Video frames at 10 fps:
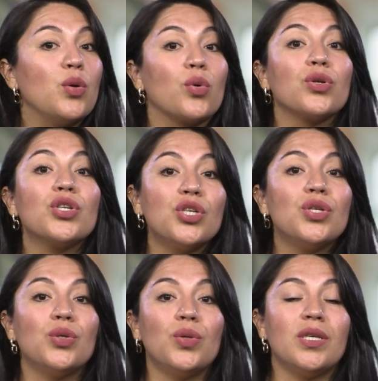in order to
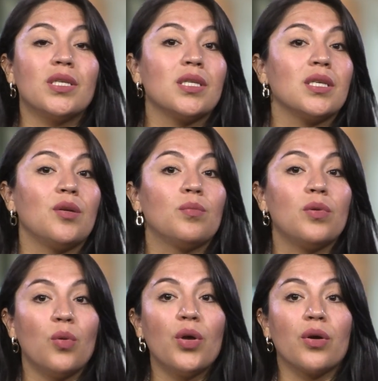do this as an
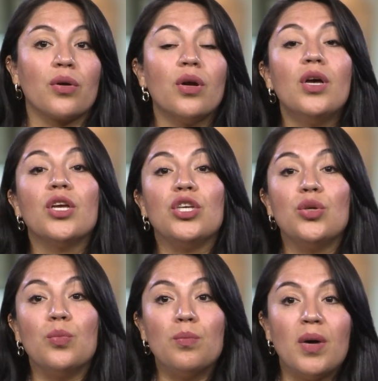employer,
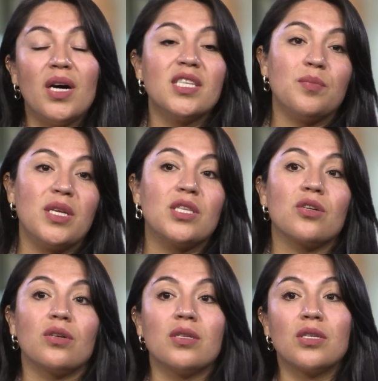you must meet
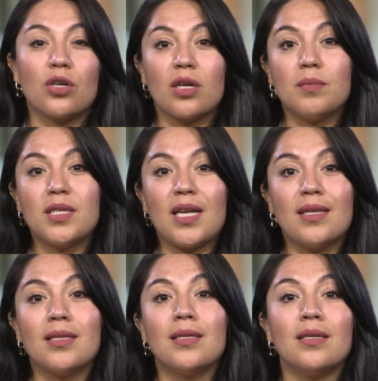certain
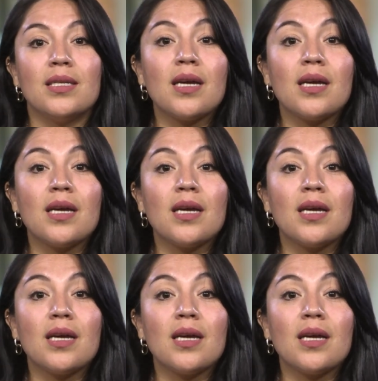circumstances and